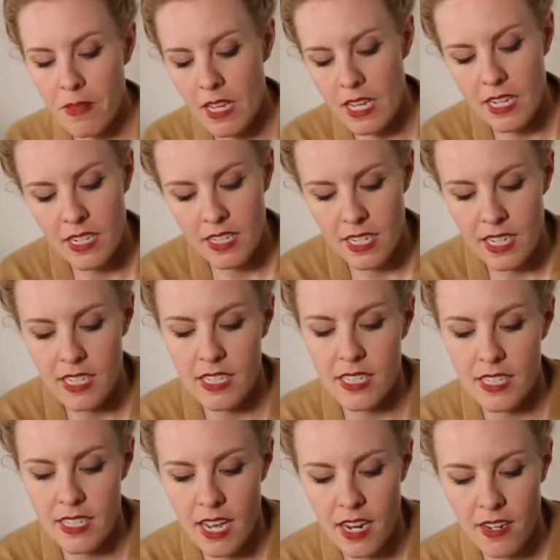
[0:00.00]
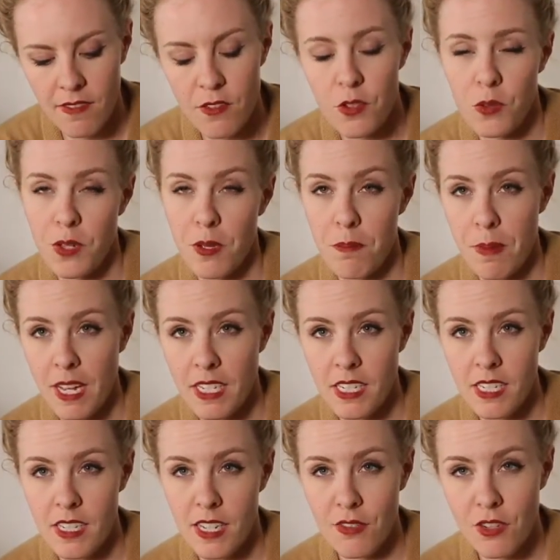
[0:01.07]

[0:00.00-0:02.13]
things instead of doing buttons.